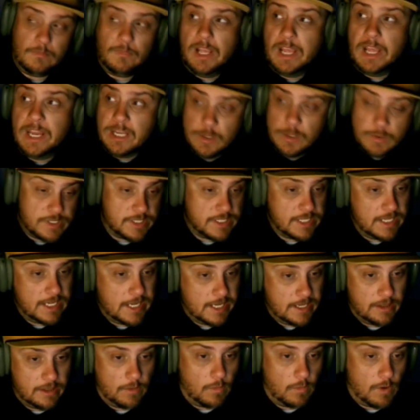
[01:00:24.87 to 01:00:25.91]
and you see
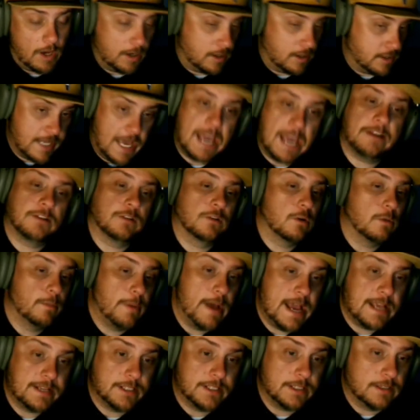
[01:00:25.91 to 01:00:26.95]
it in the water, tactical
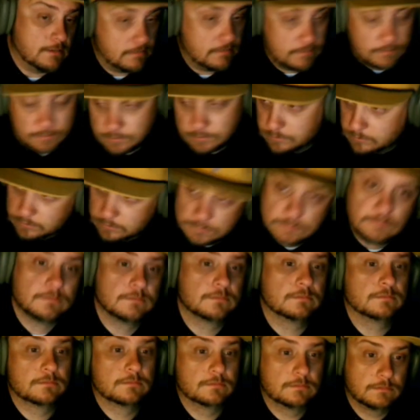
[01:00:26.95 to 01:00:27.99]
bassin,
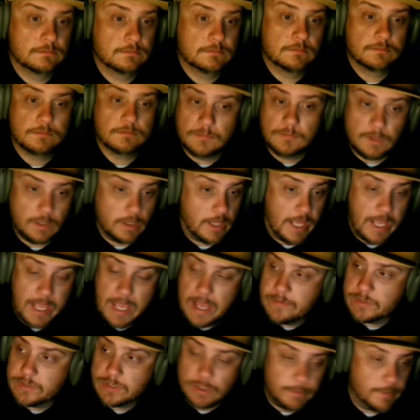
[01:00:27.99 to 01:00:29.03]
they
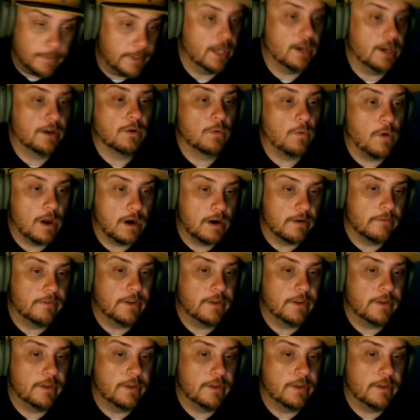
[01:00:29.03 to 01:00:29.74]
have so many underwater